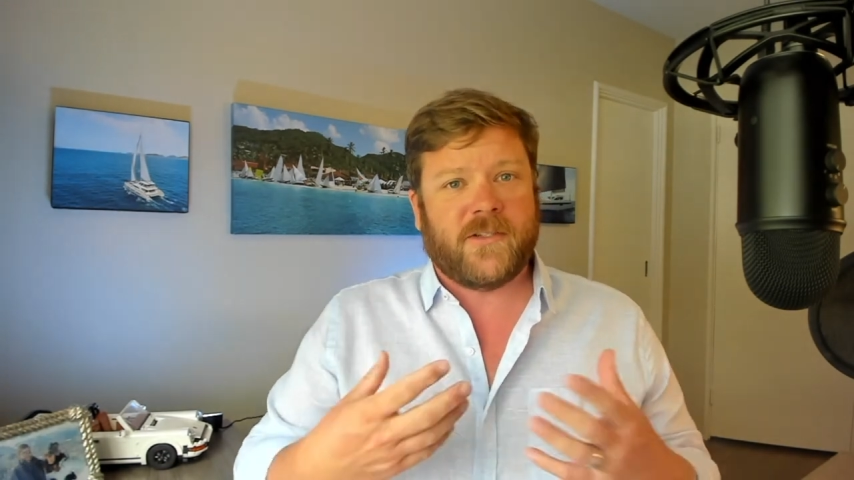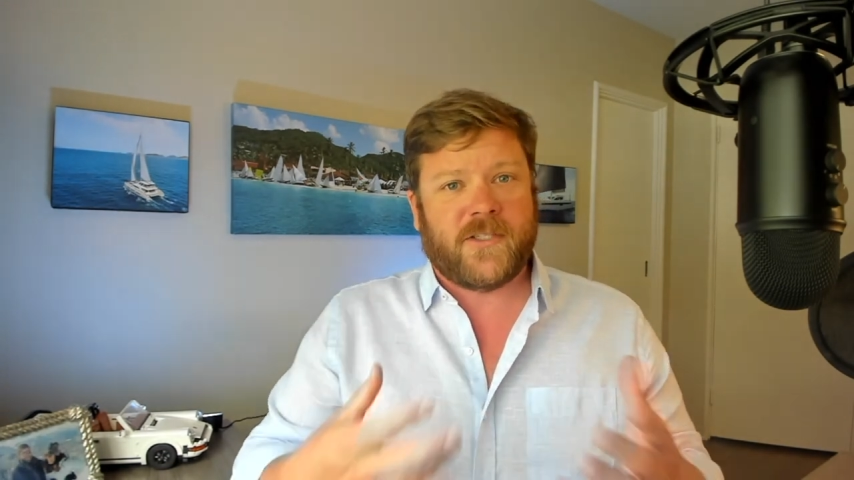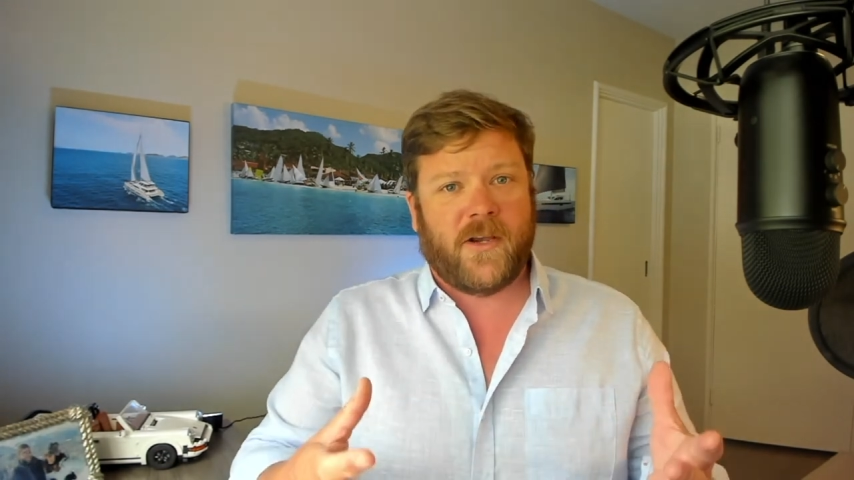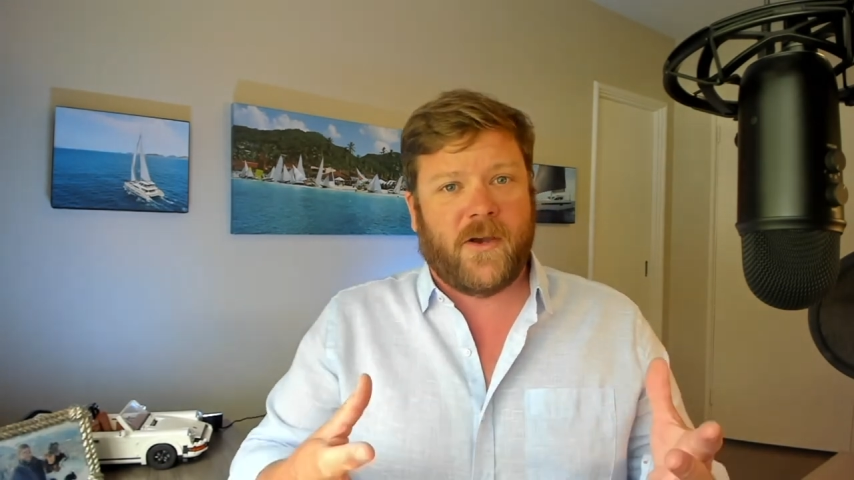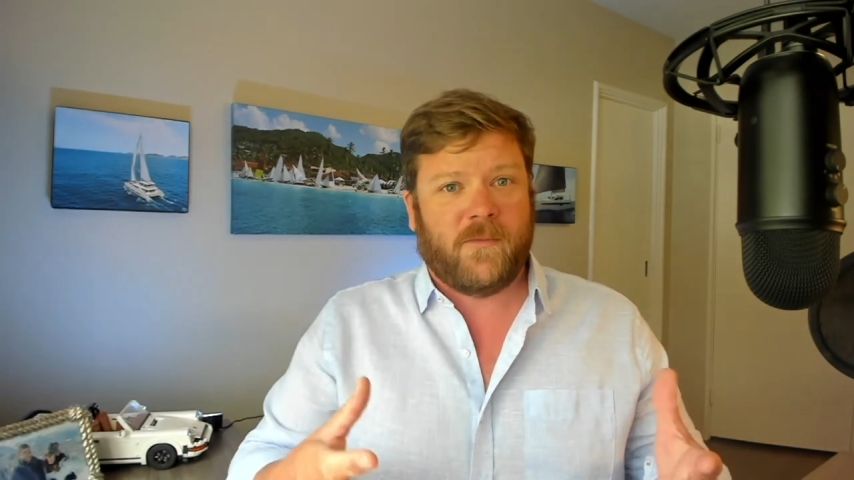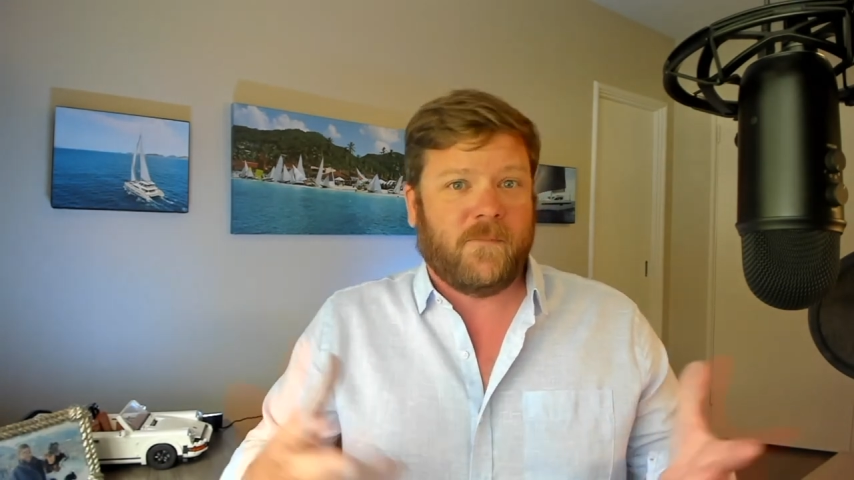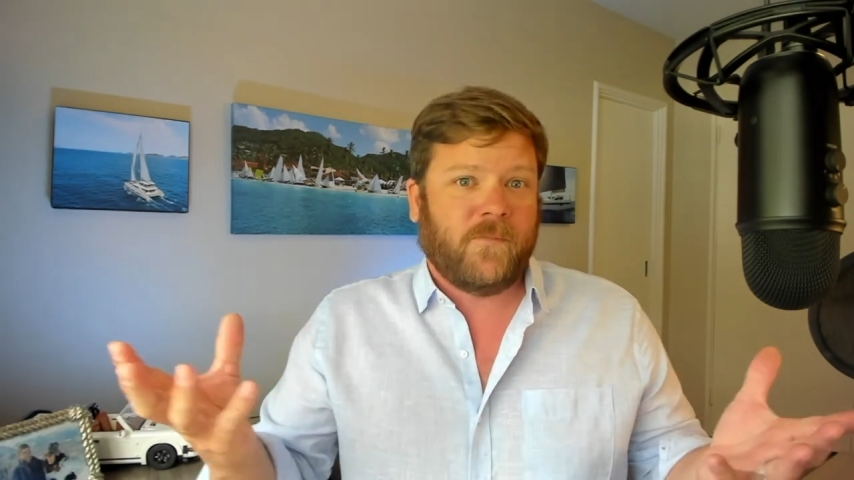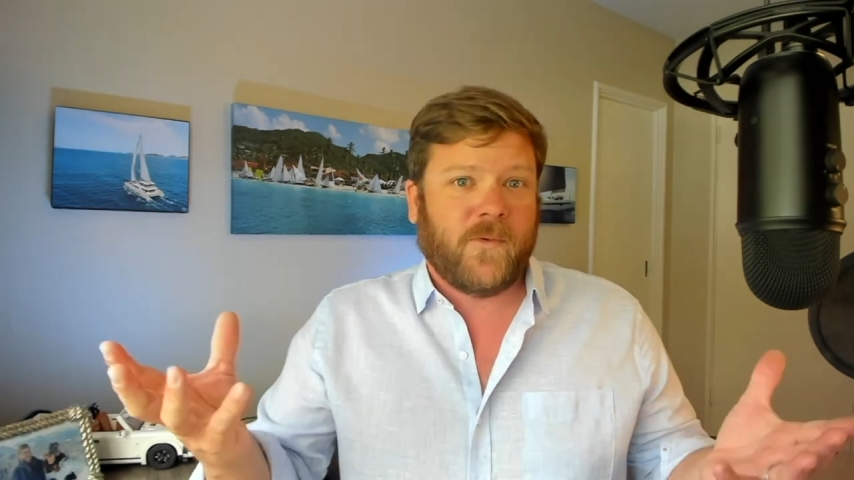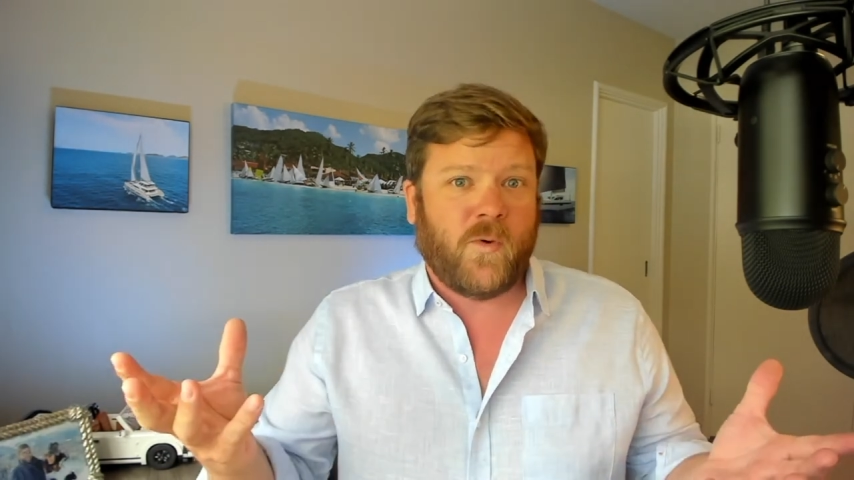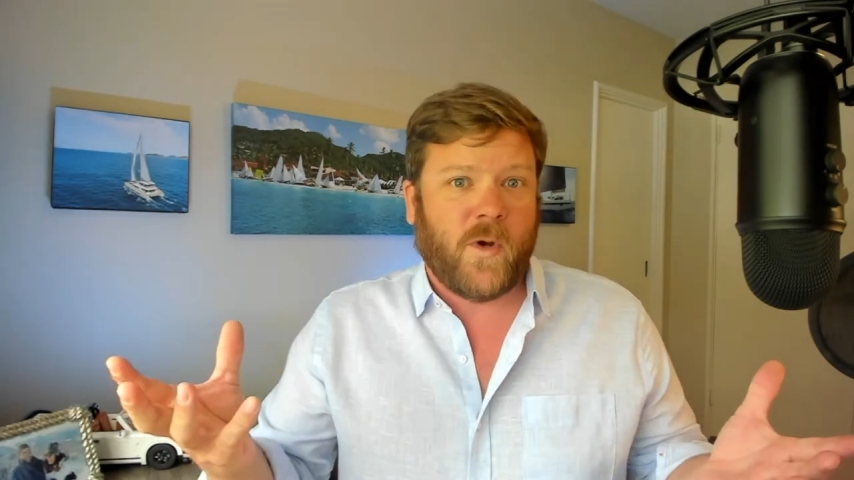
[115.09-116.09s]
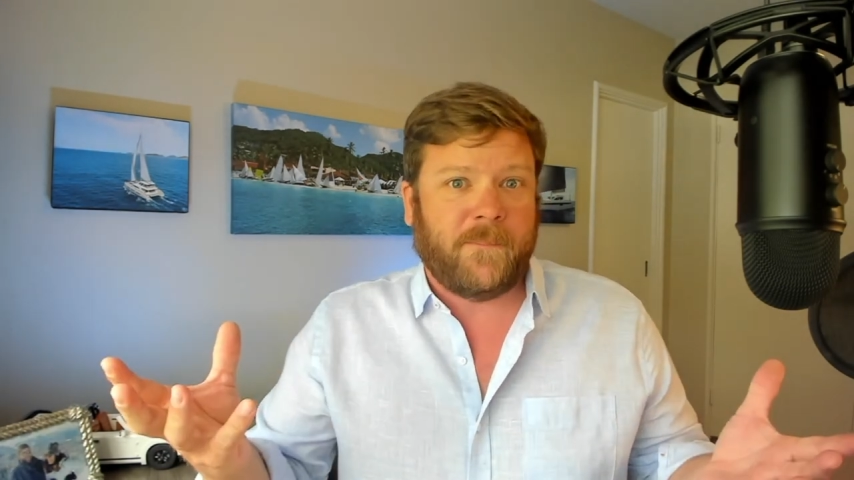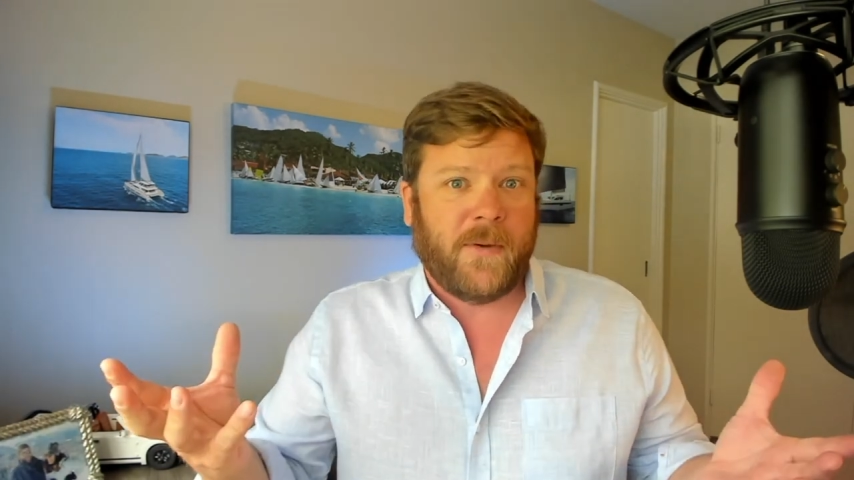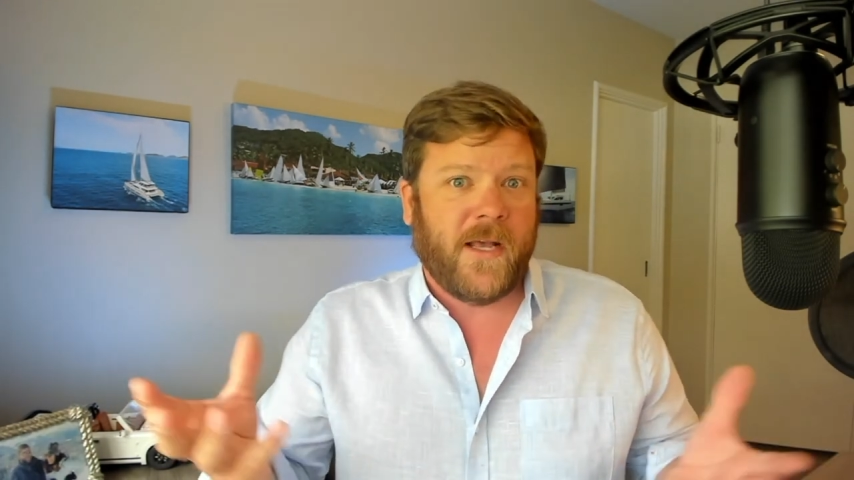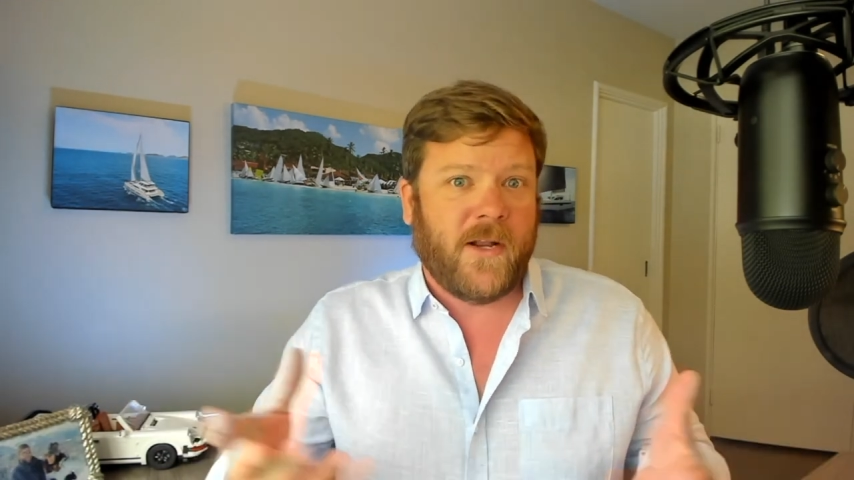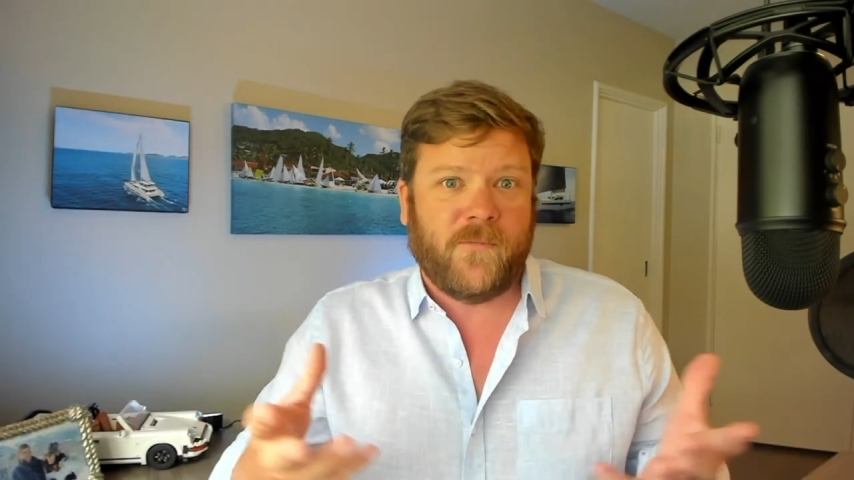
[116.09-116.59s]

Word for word: So, Quick Pano